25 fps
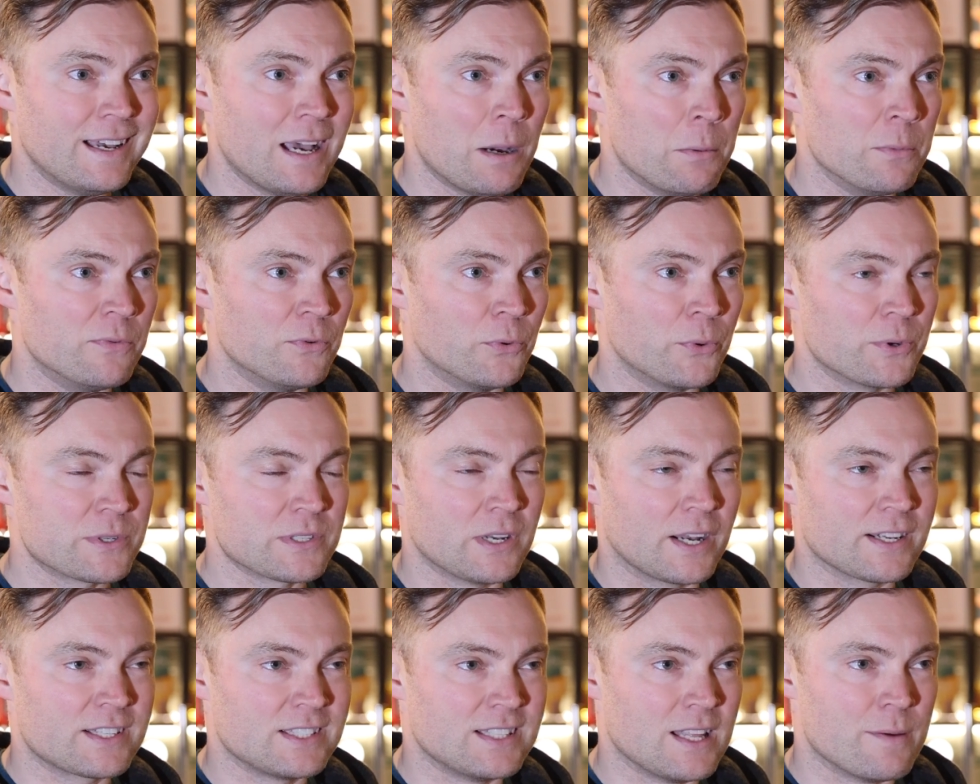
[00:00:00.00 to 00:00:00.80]
and we've
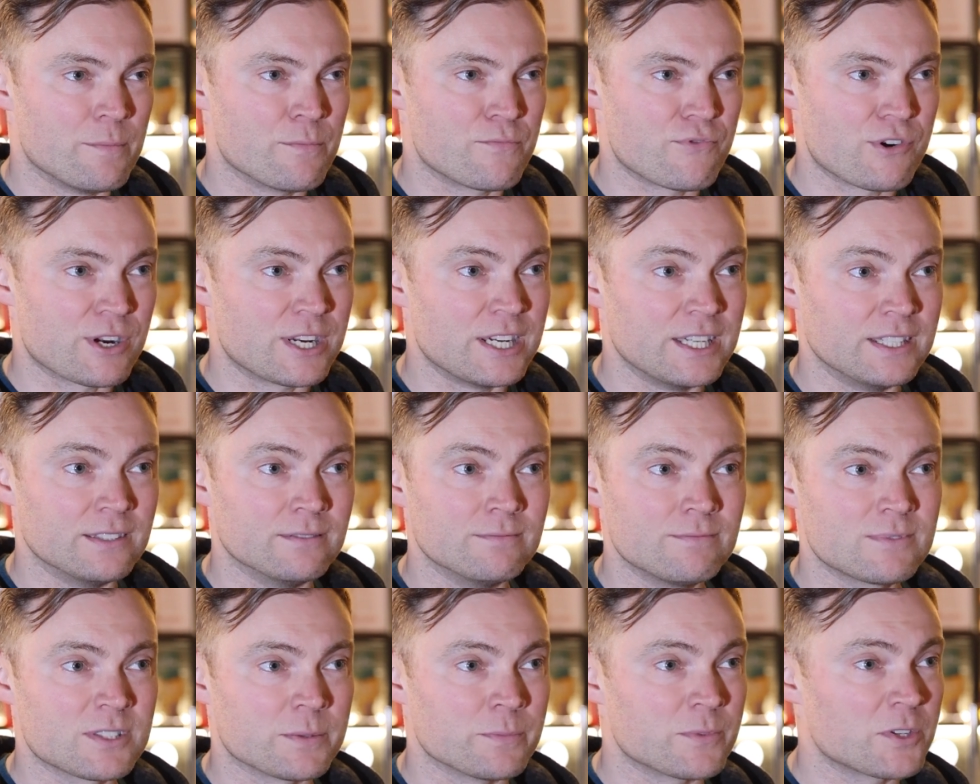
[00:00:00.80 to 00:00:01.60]
always liked to then bring
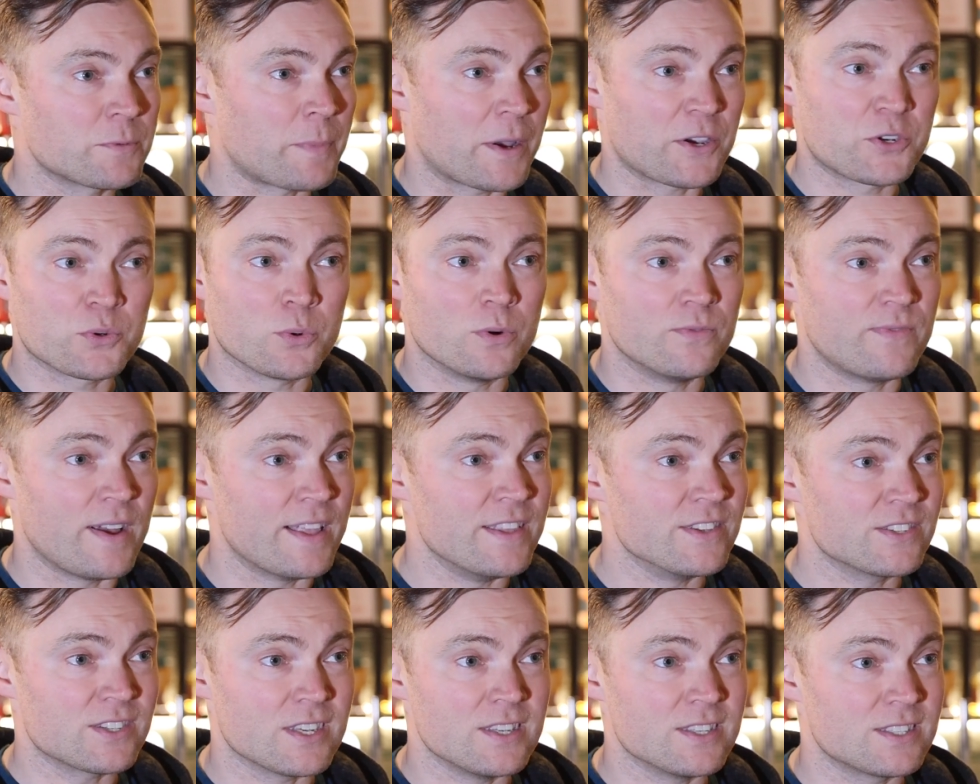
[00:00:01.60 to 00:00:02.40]
in some special
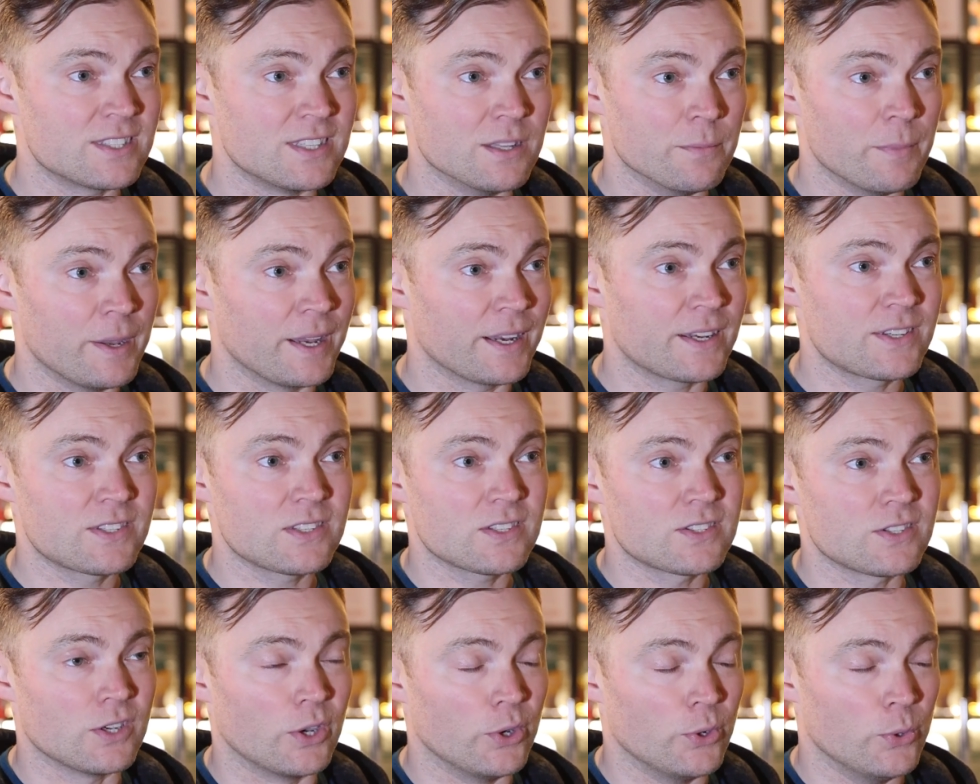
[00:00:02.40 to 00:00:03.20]
events into the mix.
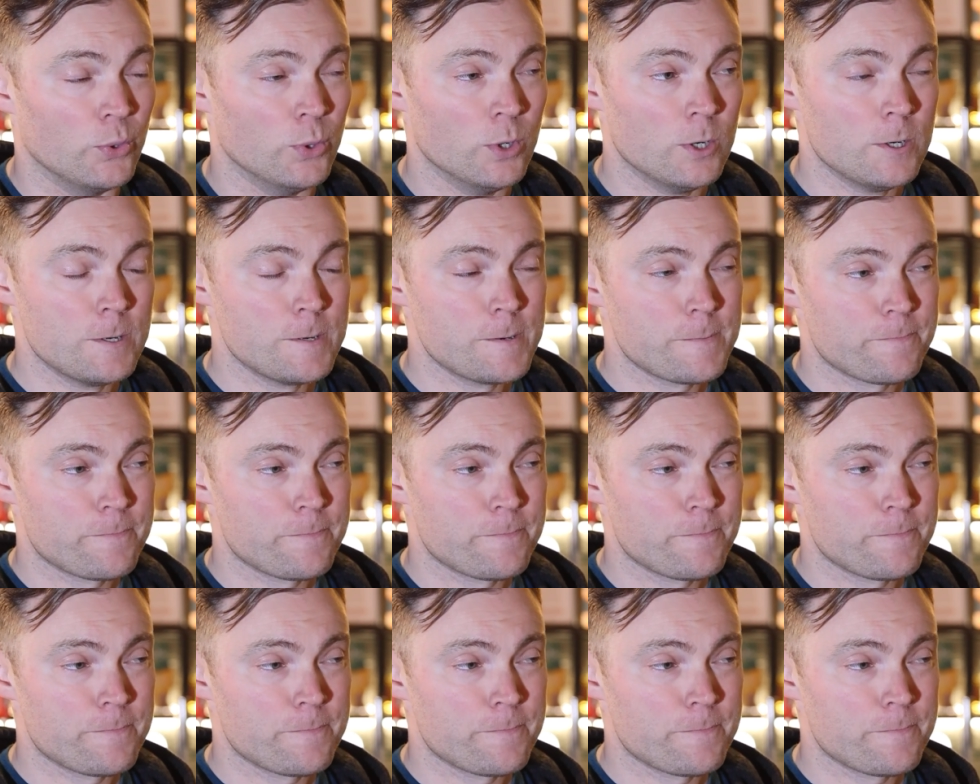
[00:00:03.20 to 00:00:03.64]
So